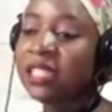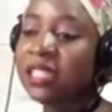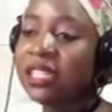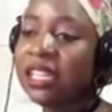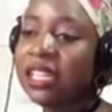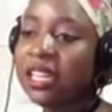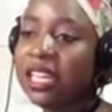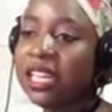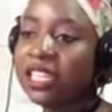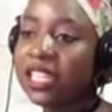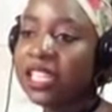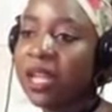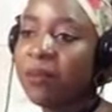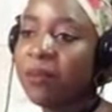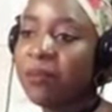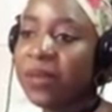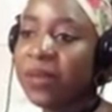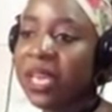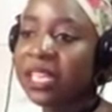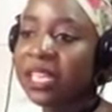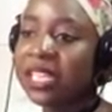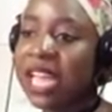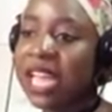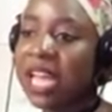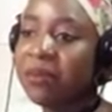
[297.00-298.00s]
The
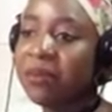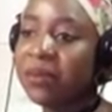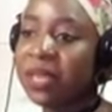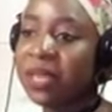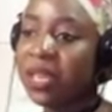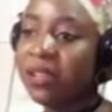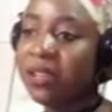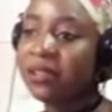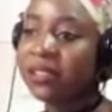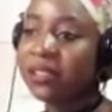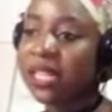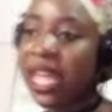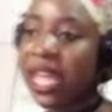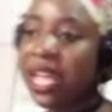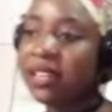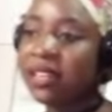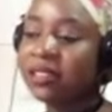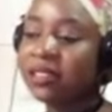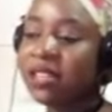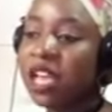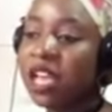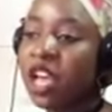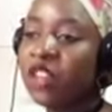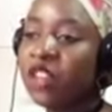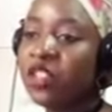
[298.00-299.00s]
Elisha-based IBL
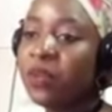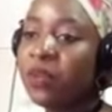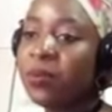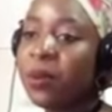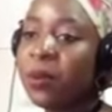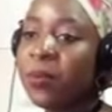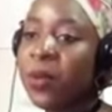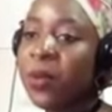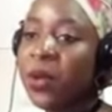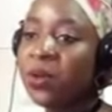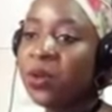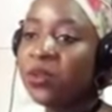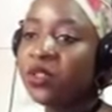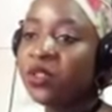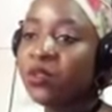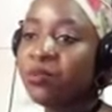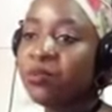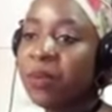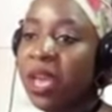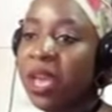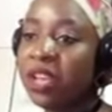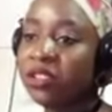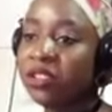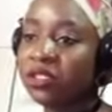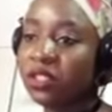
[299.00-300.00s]
says the proposed
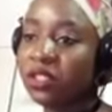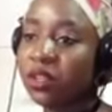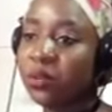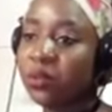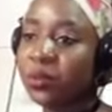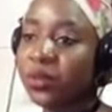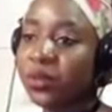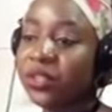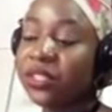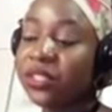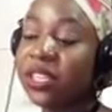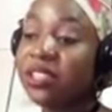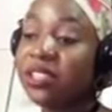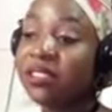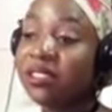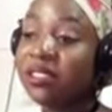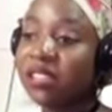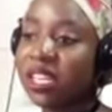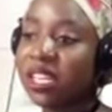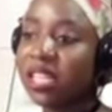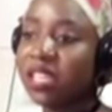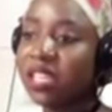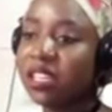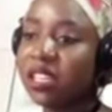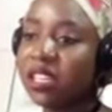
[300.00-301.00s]
measure was
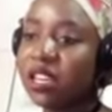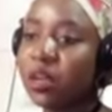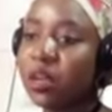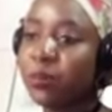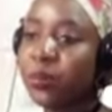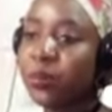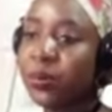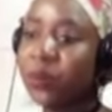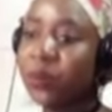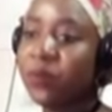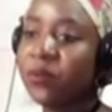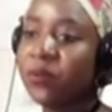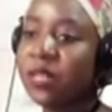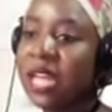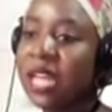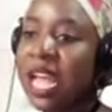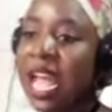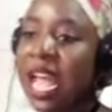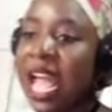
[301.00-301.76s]
considered and approved